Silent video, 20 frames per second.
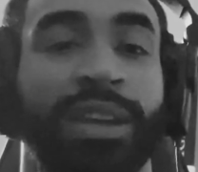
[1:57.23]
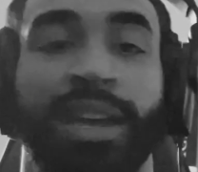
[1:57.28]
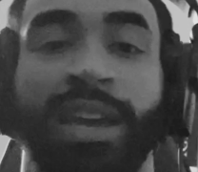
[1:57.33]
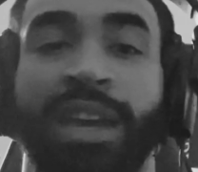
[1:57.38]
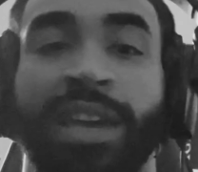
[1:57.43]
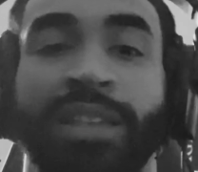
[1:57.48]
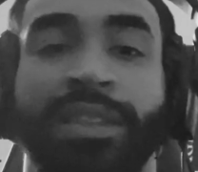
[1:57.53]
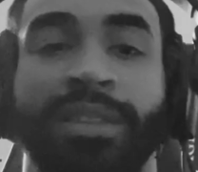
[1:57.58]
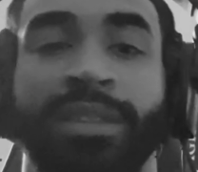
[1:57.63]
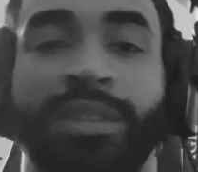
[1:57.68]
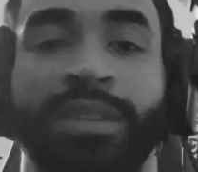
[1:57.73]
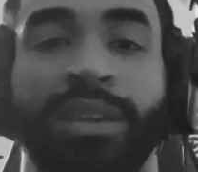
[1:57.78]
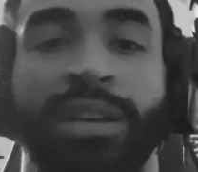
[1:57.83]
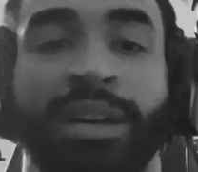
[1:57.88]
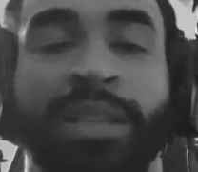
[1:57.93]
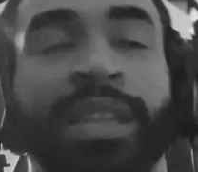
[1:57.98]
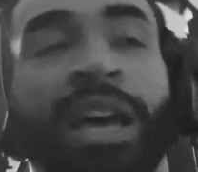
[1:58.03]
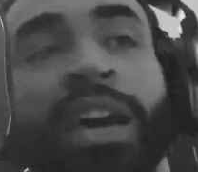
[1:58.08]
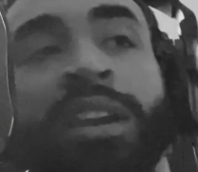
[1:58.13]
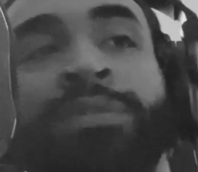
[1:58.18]
And
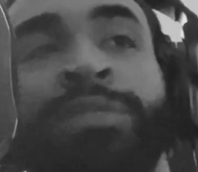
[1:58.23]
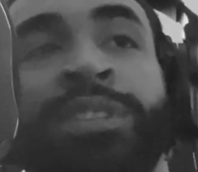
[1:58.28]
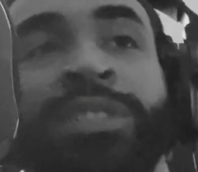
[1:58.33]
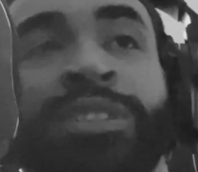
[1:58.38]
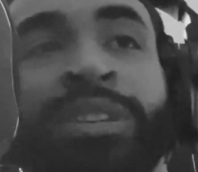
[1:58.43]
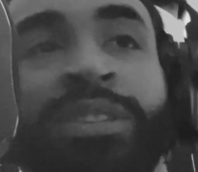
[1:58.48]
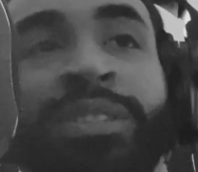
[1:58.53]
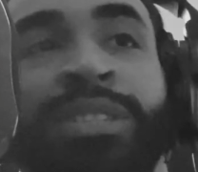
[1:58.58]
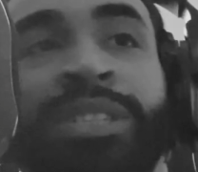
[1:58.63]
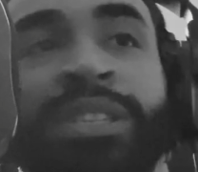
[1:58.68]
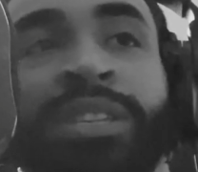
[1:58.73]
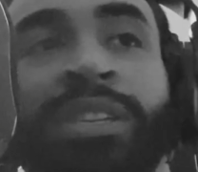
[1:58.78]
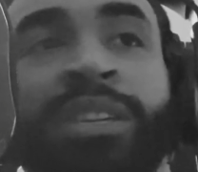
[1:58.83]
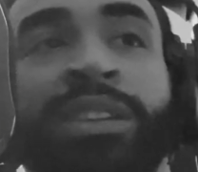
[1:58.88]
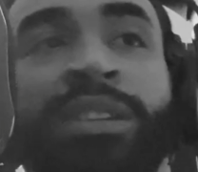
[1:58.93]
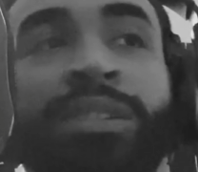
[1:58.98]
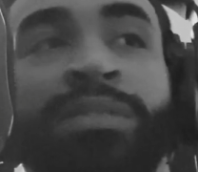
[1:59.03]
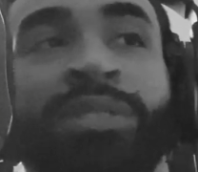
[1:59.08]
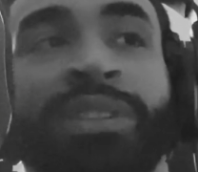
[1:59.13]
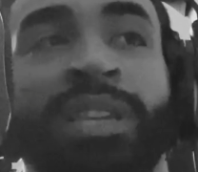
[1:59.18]
a lot of us are
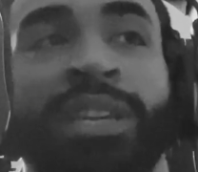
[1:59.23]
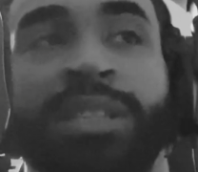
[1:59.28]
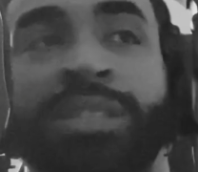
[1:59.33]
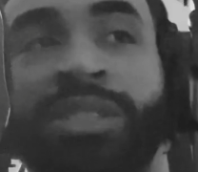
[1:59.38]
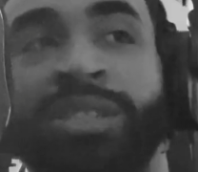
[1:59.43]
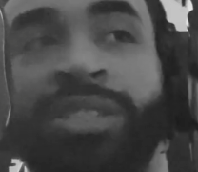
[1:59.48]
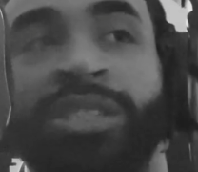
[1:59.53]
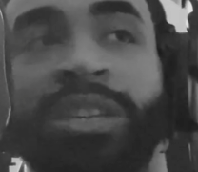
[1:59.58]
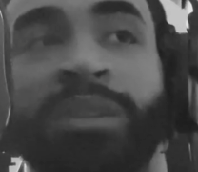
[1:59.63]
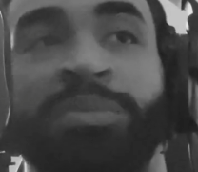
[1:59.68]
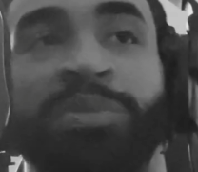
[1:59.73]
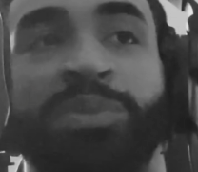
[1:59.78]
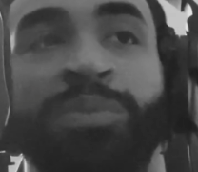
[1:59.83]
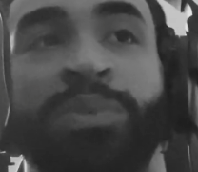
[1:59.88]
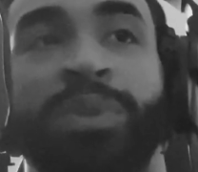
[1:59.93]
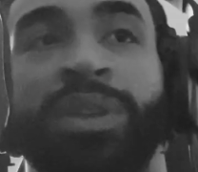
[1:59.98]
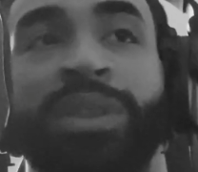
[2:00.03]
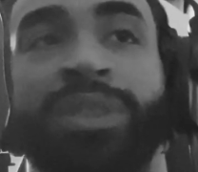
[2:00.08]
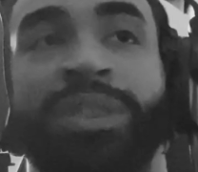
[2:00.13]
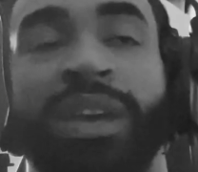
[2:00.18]
seeking relationships
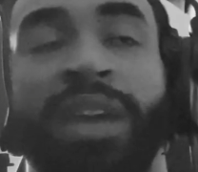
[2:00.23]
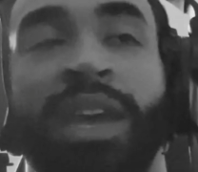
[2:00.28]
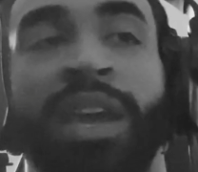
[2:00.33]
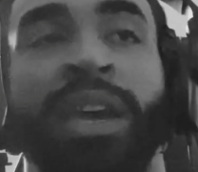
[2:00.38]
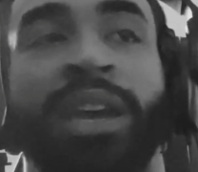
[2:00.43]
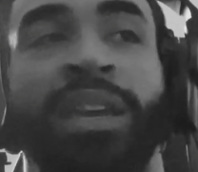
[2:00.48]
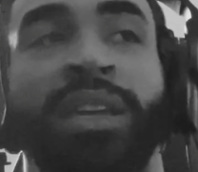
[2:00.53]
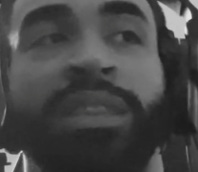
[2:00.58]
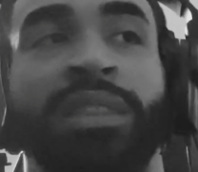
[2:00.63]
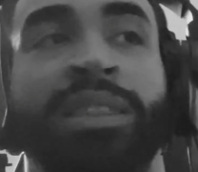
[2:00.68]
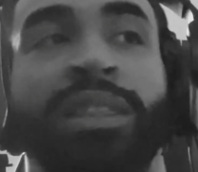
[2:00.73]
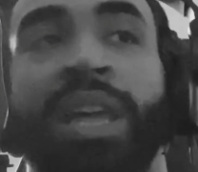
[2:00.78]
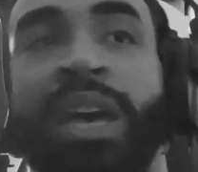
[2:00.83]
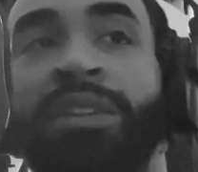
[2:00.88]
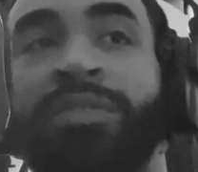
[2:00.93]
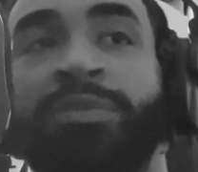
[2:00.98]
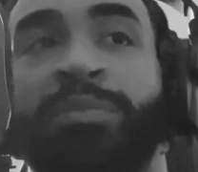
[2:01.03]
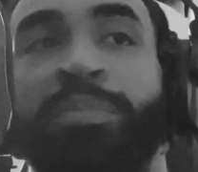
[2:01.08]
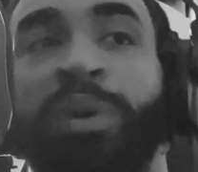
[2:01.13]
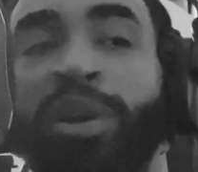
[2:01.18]
with a
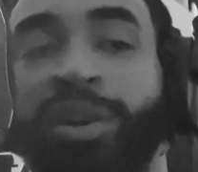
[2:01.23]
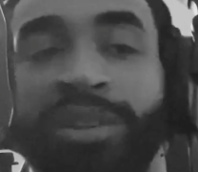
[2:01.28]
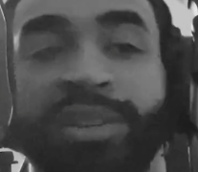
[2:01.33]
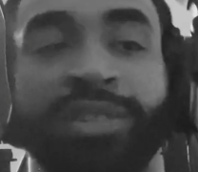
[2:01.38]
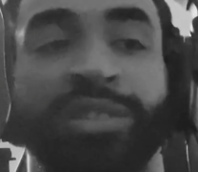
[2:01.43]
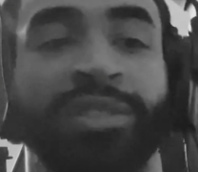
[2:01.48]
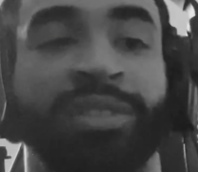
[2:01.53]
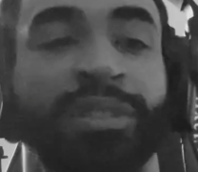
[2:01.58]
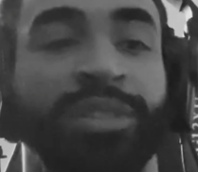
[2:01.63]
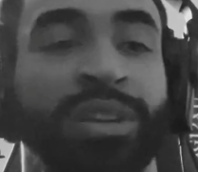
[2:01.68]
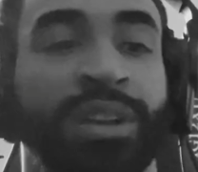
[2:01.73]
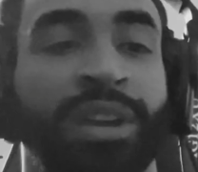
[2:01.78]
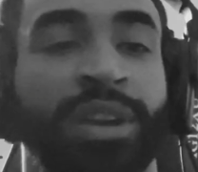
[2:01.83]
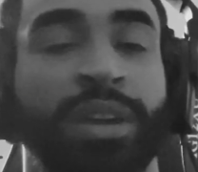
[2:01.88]
life partner,